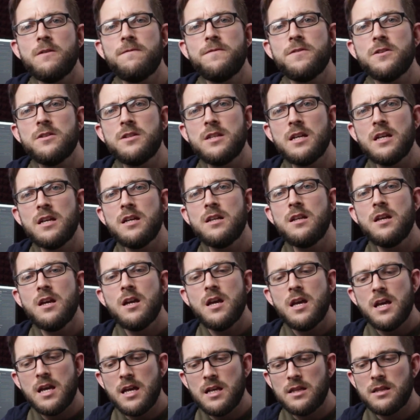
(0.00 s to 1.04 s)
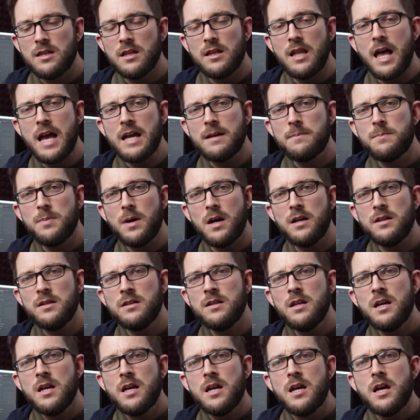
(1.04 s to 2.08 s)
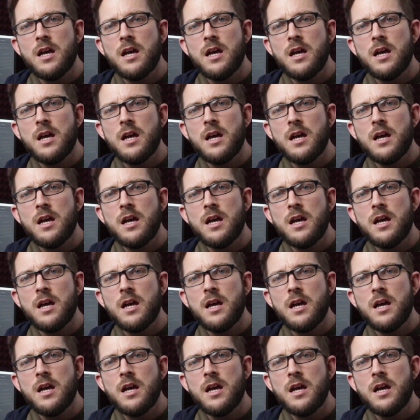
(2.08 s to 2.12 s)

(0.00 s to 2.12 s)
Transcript: If you did, hit the like button.